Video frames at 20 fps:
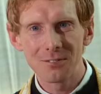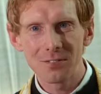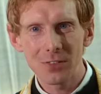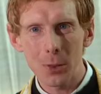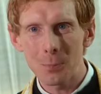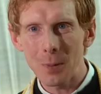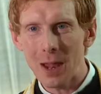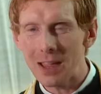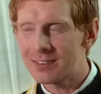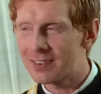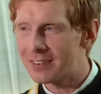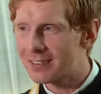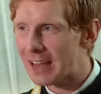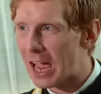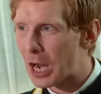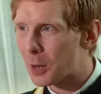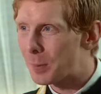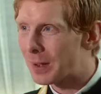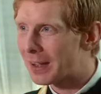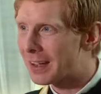The Blessed
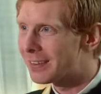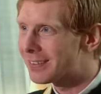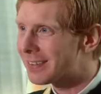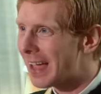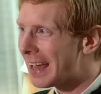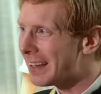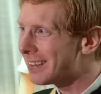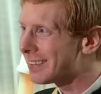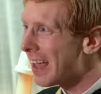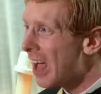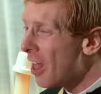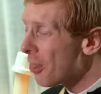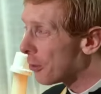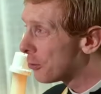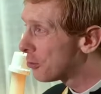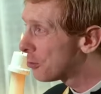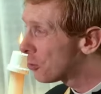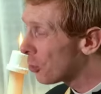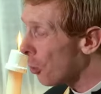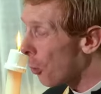Sacrament contains the
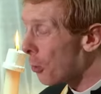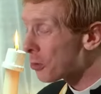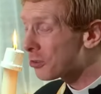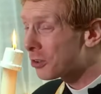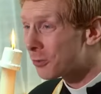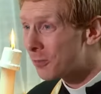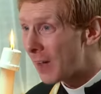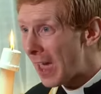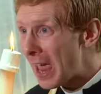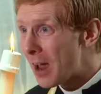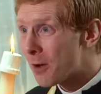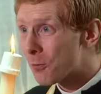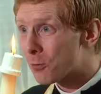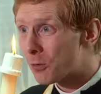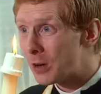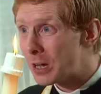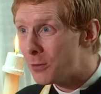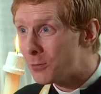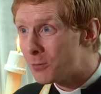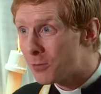source of
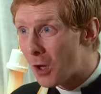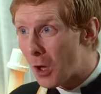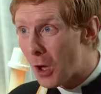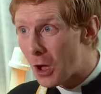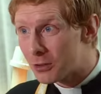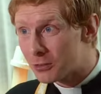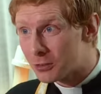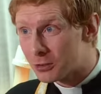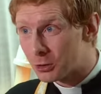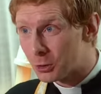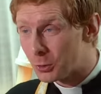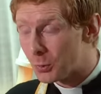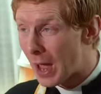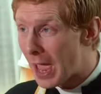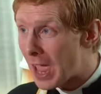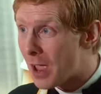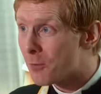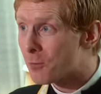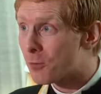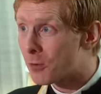every virtue,
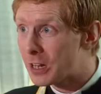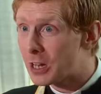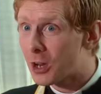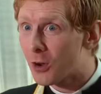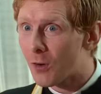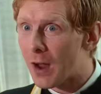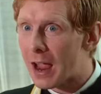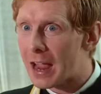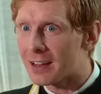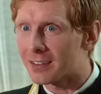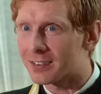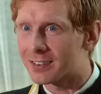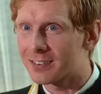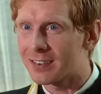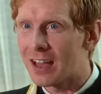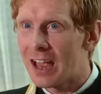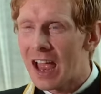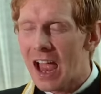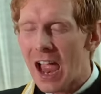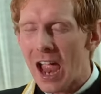every grace,
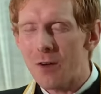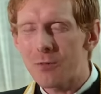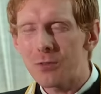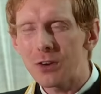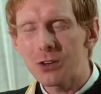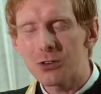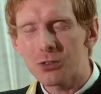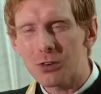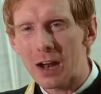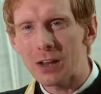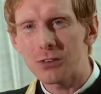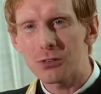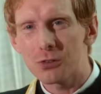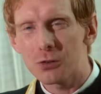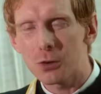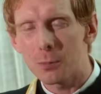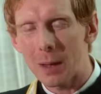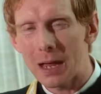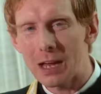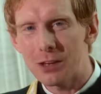every
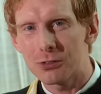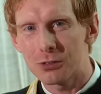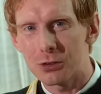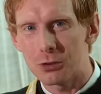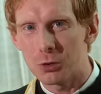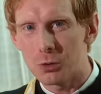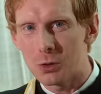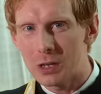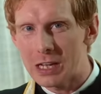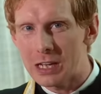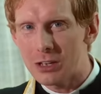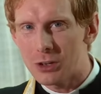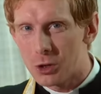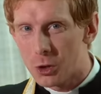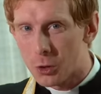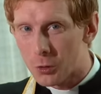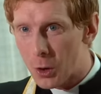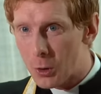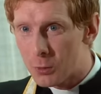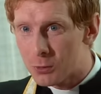transformation you need in
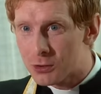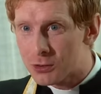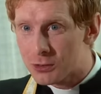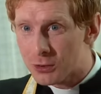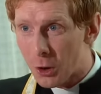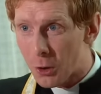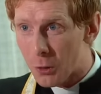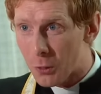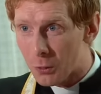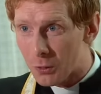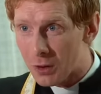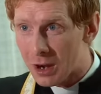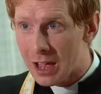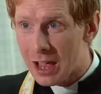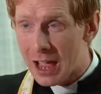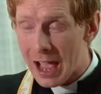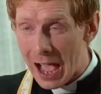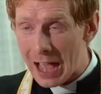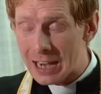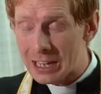your own soul
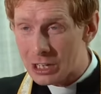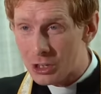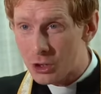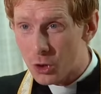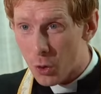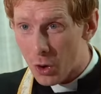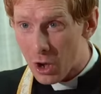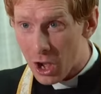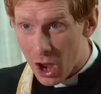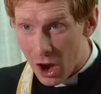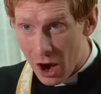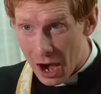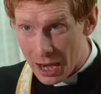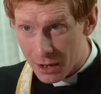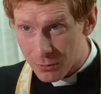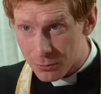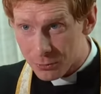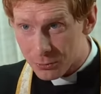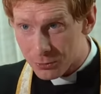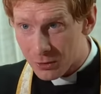and in your
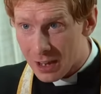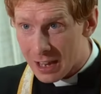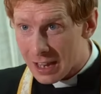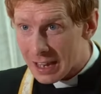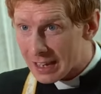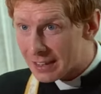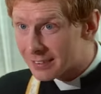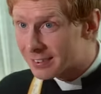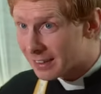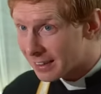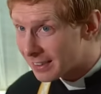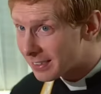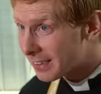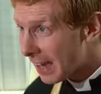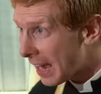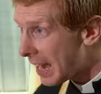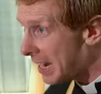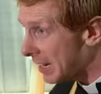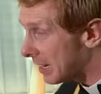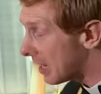life is
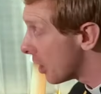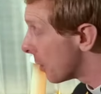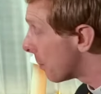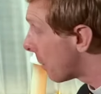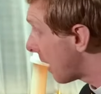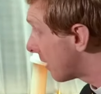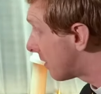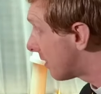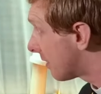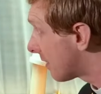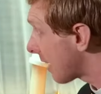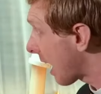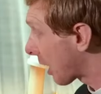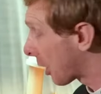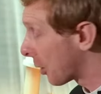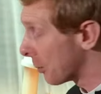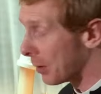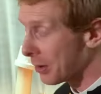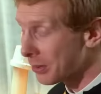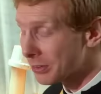contained in the Blessed
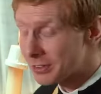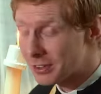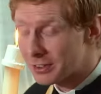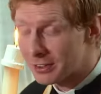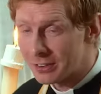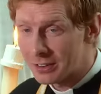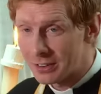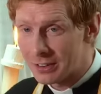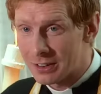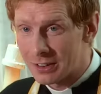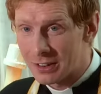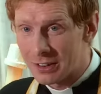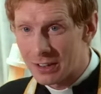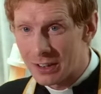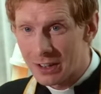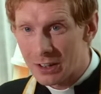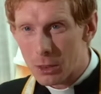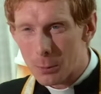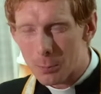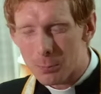Sacrament.
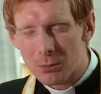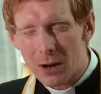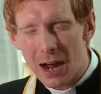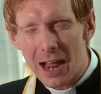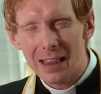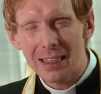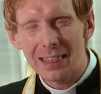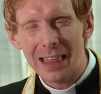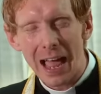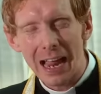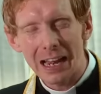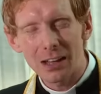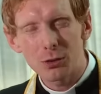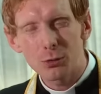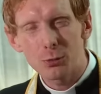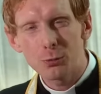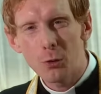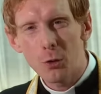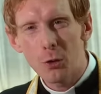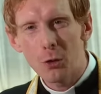The bread that is
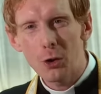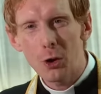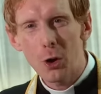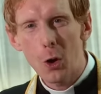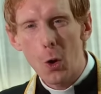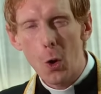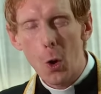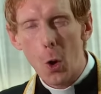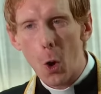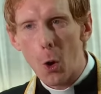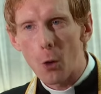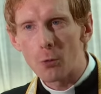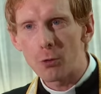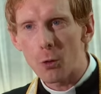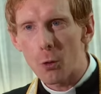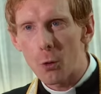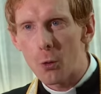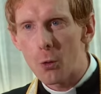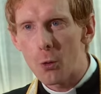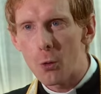full of
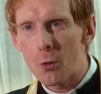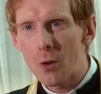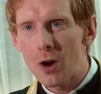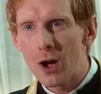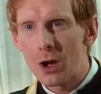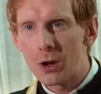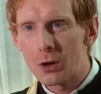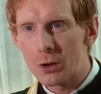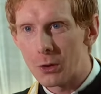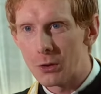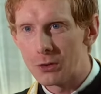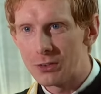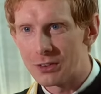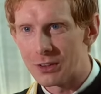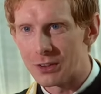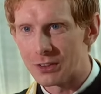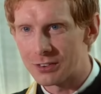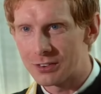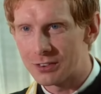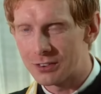all
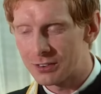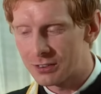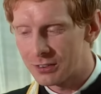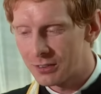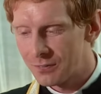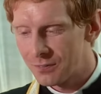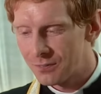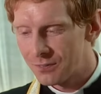goodness.